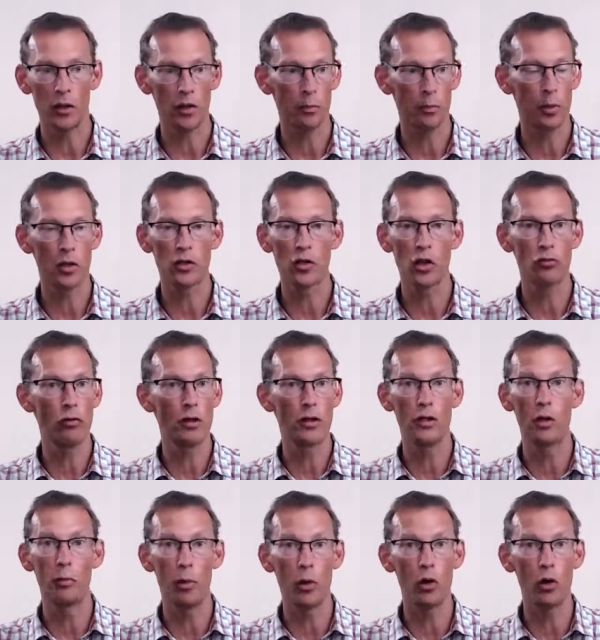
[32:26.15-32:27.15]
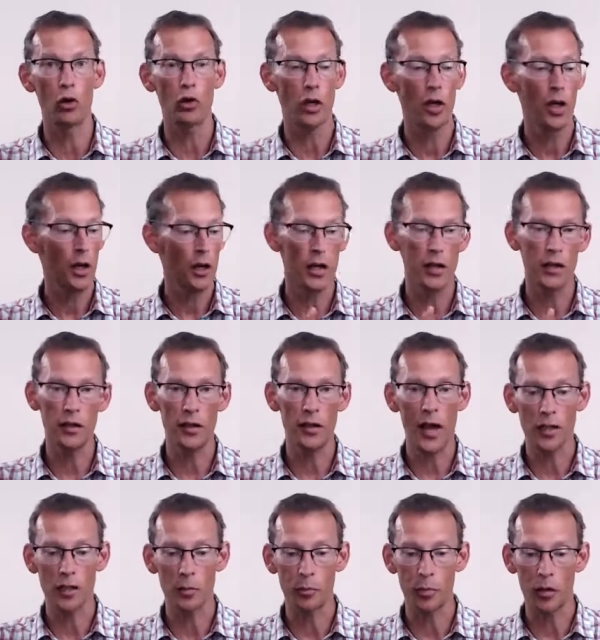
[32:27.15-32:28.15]
The person who's written the book is the
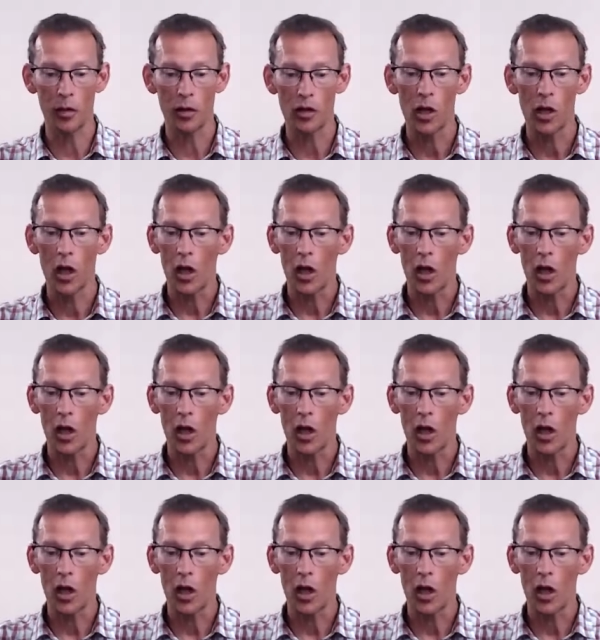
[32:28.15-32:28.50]
expert.